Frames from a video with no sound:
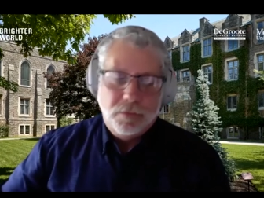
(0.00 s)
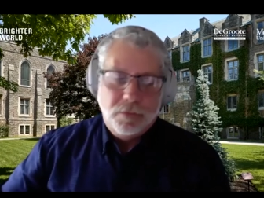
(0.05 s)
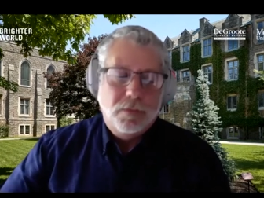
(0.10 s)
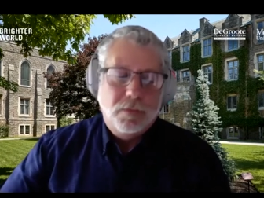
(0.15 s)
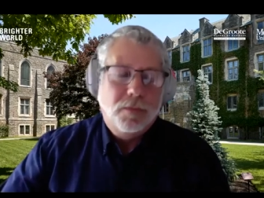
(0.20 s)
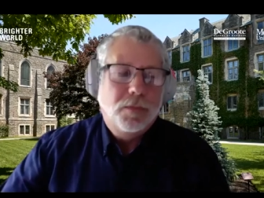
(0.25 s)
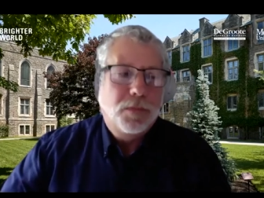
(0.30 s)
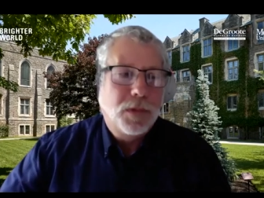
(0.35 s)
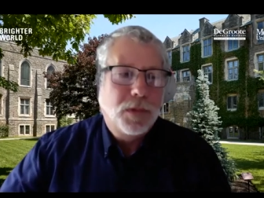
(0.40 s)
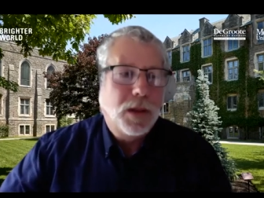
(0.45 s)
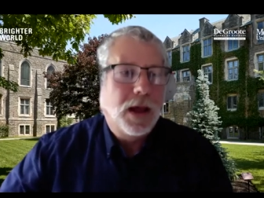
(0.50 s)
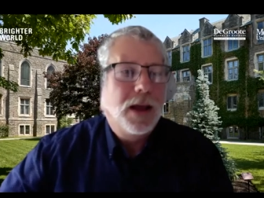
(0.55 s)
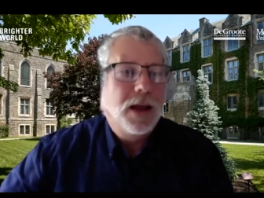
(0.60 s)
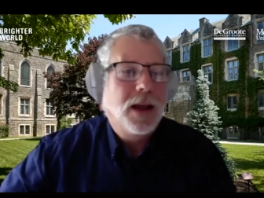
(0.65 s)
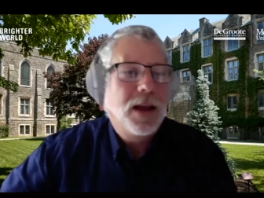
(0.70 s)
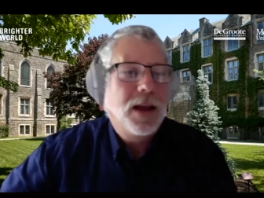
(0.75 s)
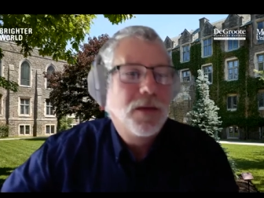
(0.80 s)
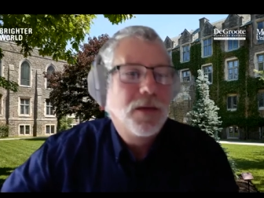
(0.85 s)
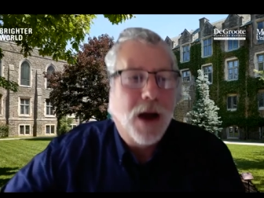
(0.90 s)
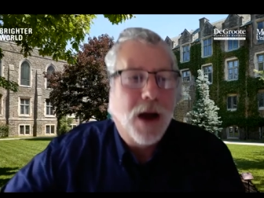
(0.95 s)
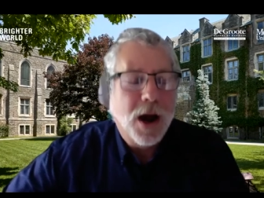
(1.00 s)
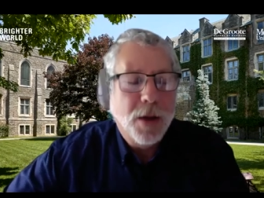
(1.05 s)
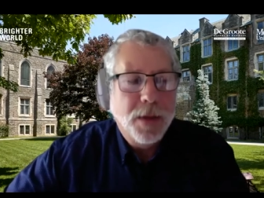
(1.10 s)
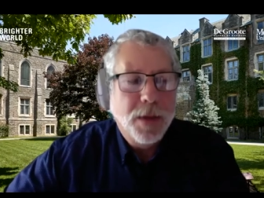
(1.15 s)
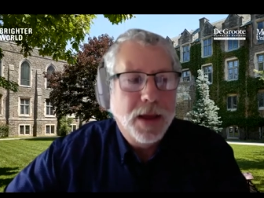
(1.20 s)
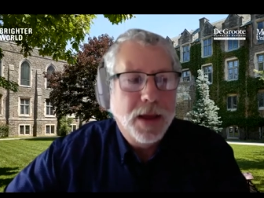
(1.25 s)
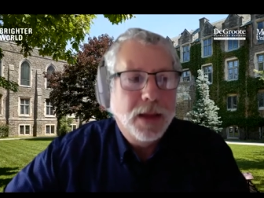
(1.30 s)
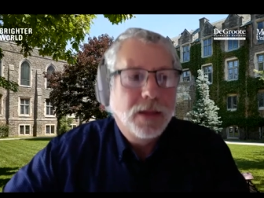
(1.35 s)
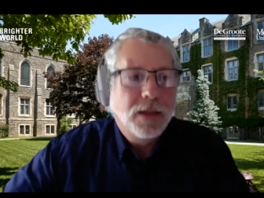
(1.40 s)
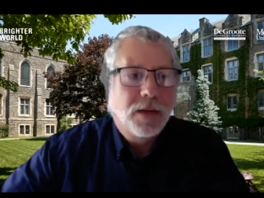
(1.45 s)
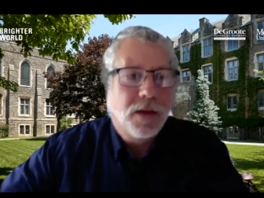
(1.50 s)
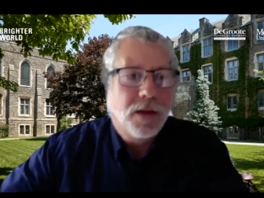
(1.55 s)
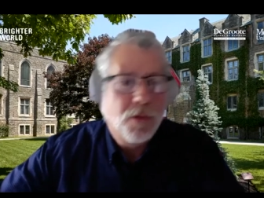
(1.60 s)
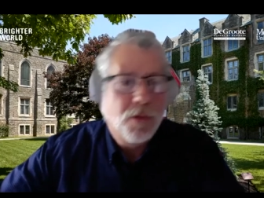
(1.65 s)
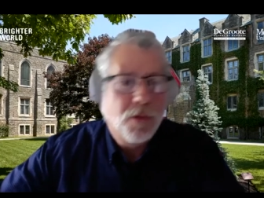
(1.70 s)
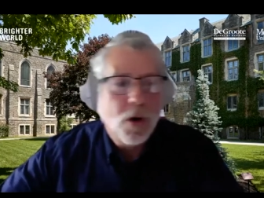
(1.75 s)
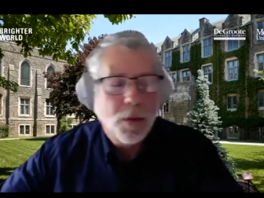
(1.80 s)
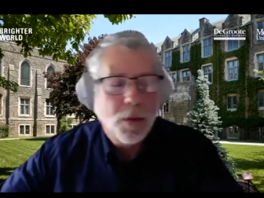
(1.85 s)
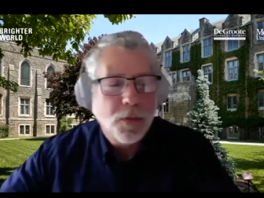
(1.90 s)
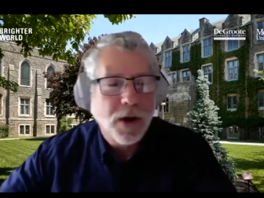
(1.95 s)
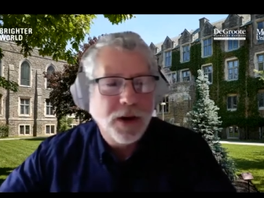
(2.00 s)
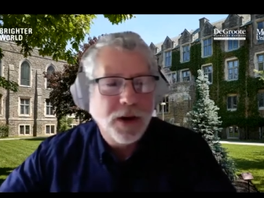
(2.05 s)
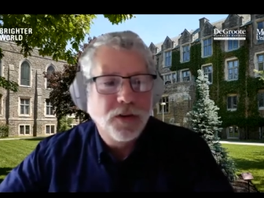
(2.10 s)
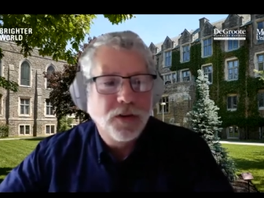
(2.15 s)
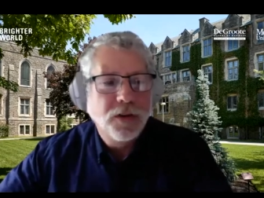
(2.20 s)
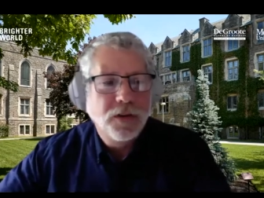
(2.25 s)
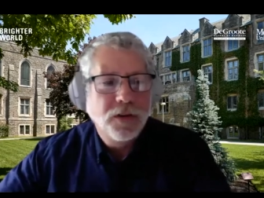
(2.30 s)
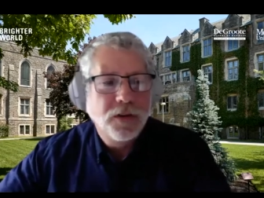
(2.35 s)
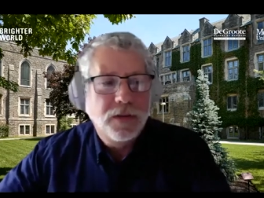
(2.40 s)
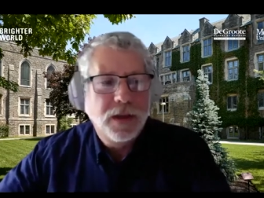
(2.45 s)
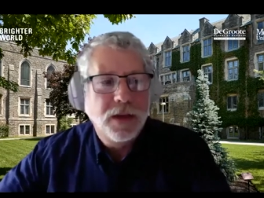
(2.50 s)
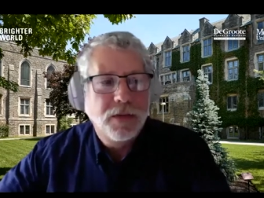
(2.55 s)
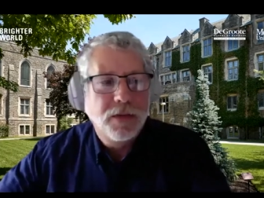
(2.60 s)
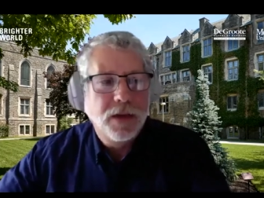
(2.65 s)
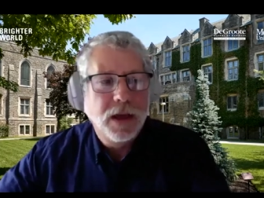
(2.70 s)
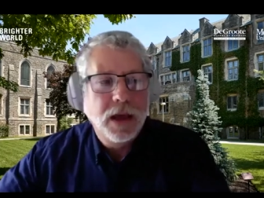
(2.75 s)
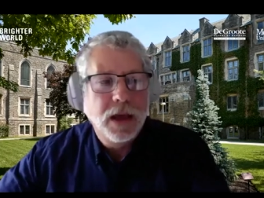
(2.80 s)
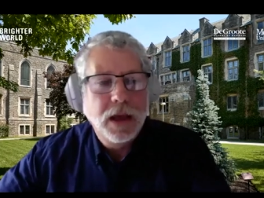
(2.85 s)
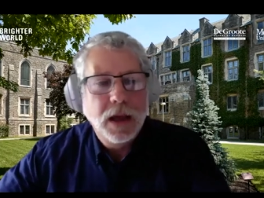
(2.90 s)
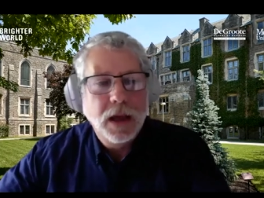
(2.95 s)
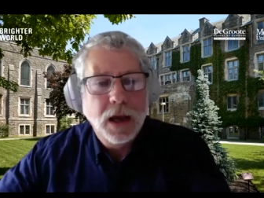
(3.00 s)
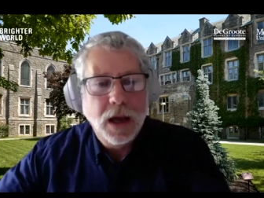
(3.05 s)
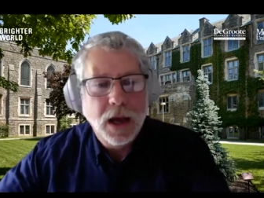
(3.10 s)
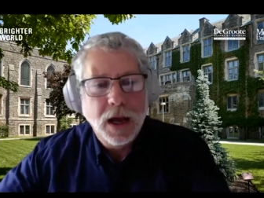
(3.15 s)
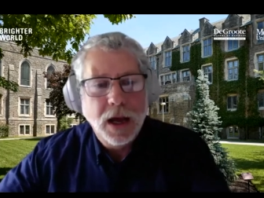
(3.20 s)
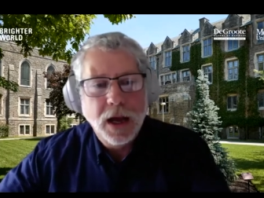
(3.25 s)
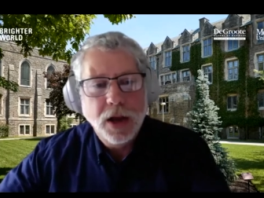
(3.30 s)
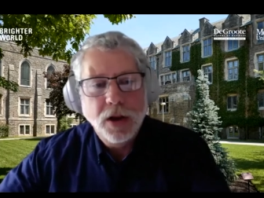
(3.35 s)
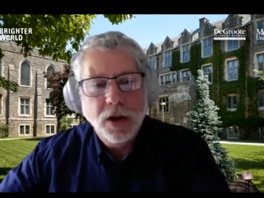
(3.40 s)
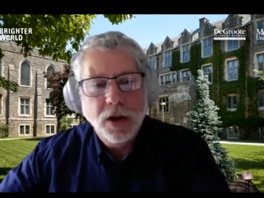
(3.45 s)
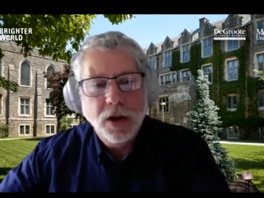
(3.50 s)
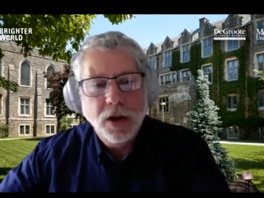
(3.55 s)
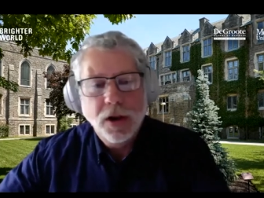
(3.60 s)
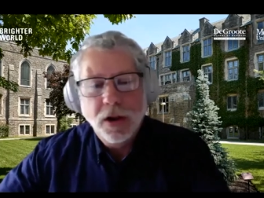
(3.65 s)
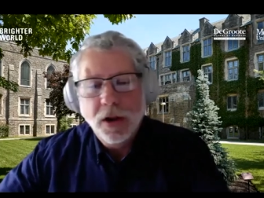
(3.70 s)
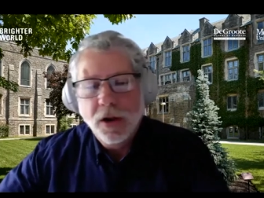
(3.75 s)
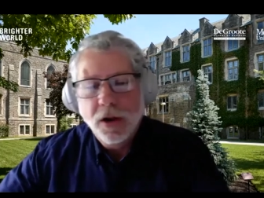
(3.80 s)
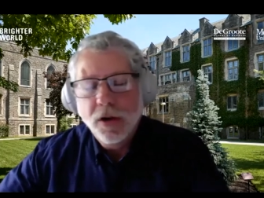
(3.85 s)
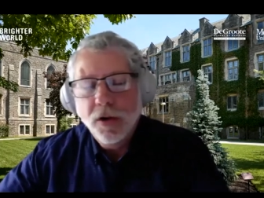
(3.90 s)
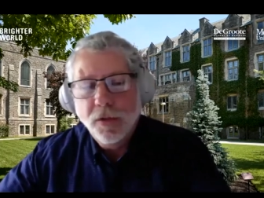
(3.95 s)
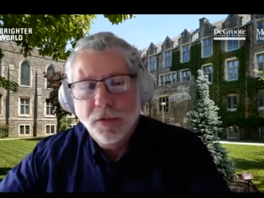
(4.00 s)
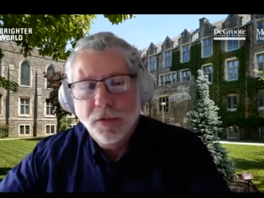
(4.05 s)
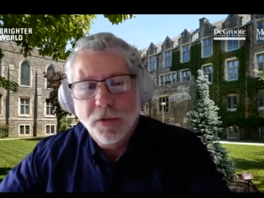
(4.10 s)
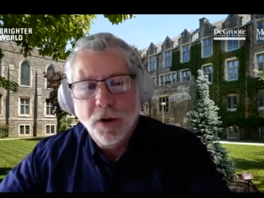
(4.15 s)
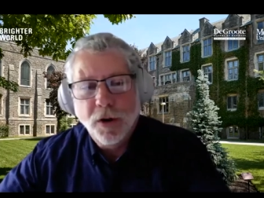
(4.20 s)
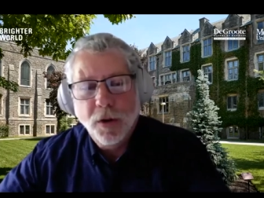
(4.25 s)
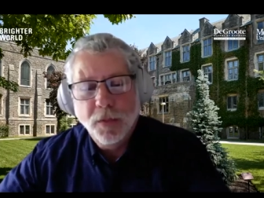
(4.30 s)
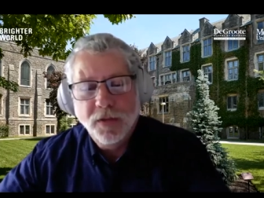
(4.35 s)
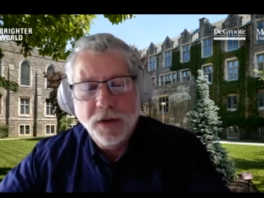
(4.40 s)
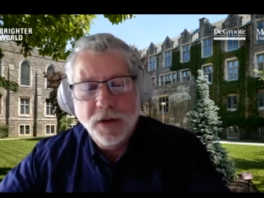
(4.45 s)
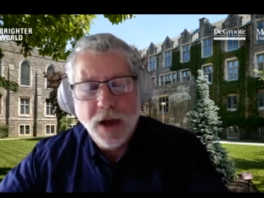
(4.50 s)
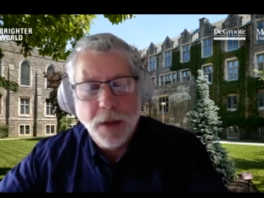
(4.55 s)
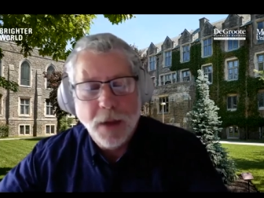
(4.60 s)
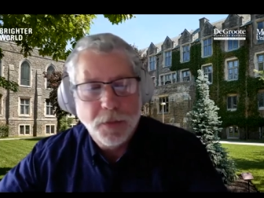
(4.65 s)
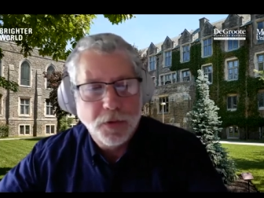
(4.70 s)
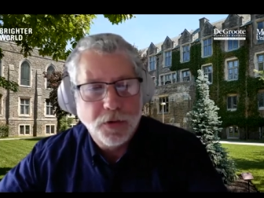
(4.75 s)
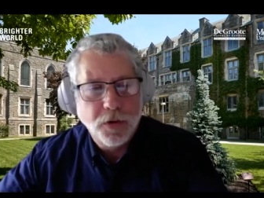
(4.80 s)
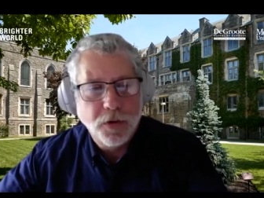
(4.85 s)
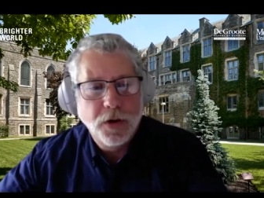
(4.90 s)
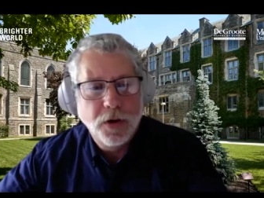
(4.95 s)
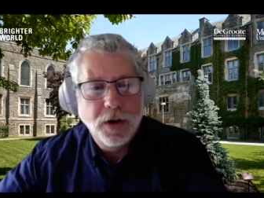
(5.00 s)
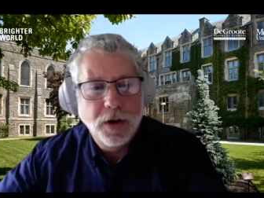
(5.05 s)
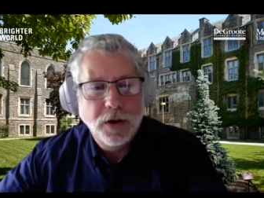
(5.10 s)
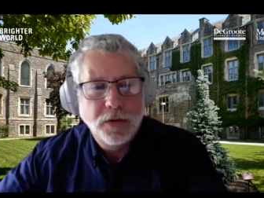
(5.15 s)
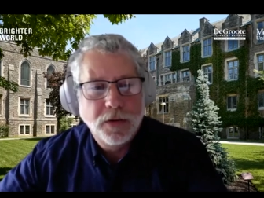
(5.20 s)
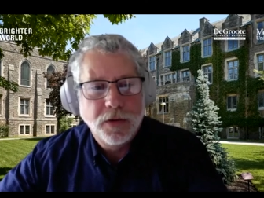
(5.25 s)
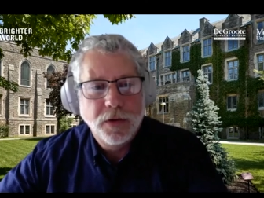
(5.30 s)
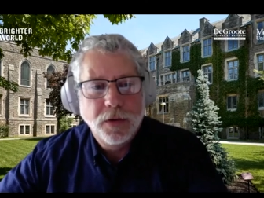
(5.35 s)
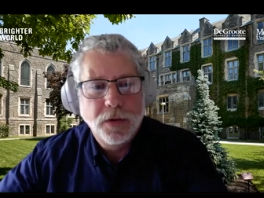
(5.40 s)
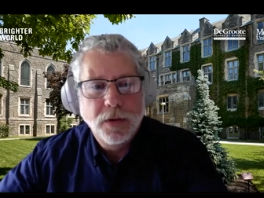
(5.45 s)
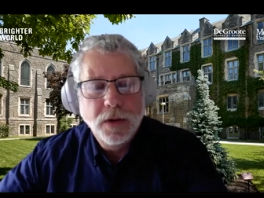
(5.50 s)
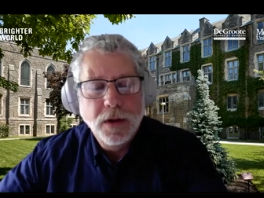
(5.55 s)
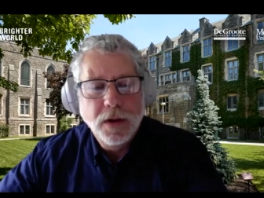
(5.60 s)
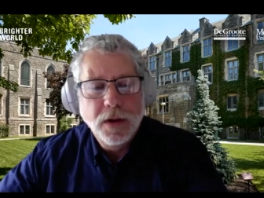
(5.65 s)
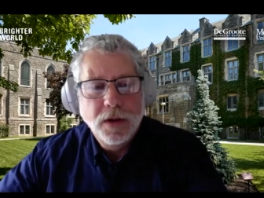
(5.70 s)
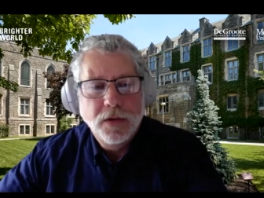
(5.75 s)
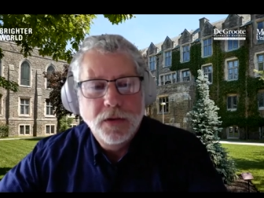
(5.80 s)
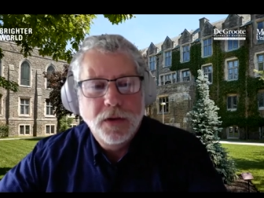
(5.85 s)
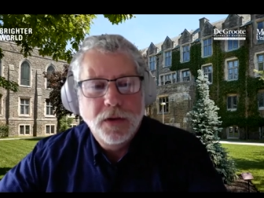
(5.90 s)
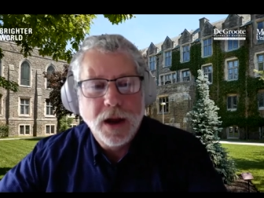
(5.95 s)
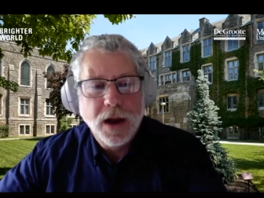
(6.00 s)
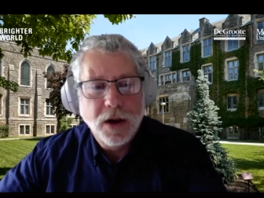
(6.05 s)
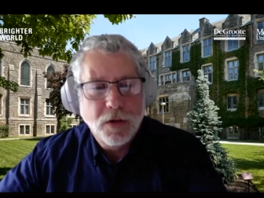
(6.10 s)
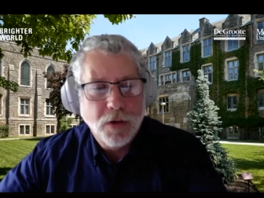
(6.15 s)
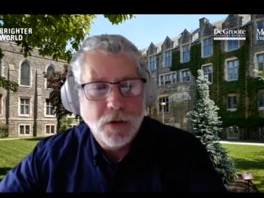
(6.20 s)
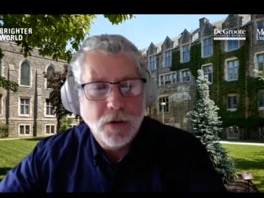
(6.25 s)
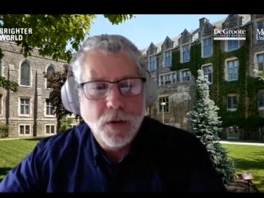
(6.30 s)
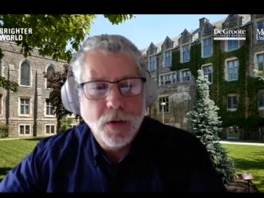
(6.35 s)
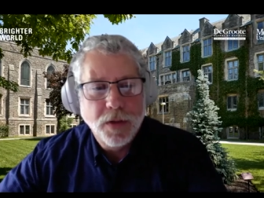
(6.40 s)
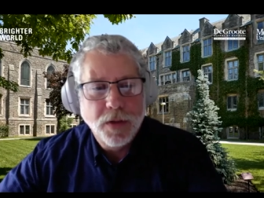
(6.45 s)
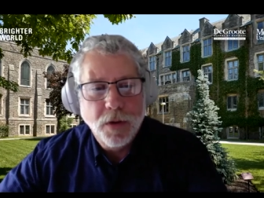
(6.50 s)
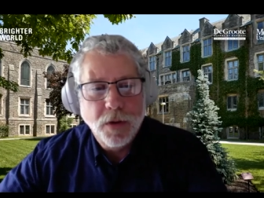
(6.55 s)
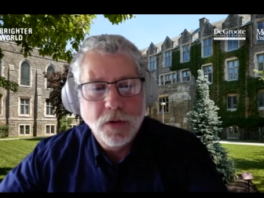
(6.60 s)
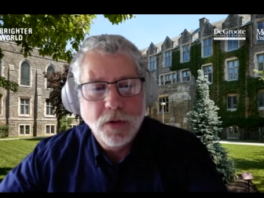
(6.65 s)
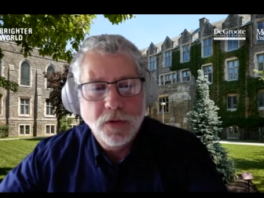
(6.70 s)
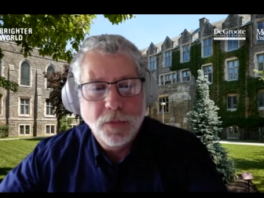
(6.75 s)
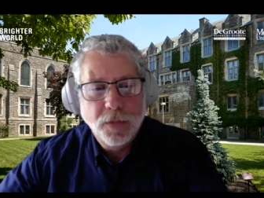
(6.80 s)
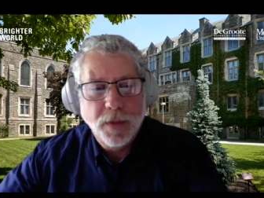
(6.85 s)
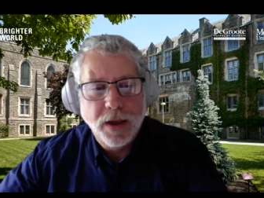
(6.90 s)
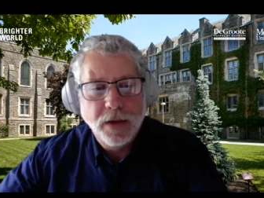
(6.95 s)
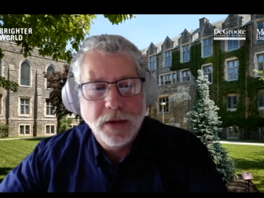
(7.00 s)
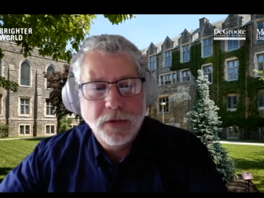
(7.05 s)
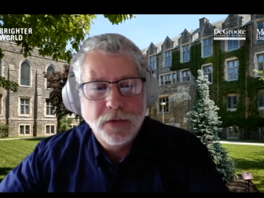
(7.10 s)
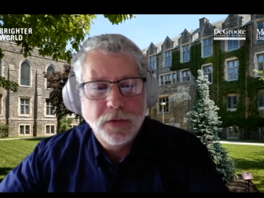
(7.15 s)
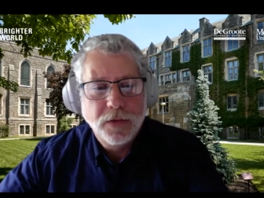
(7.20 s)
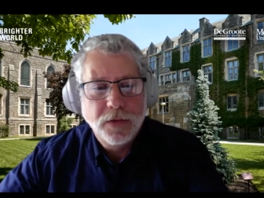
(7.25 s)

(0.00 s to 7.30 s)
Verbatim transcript: pl- environment of corporations giving uh, new firms an opportunity to to kind of grow in their own space?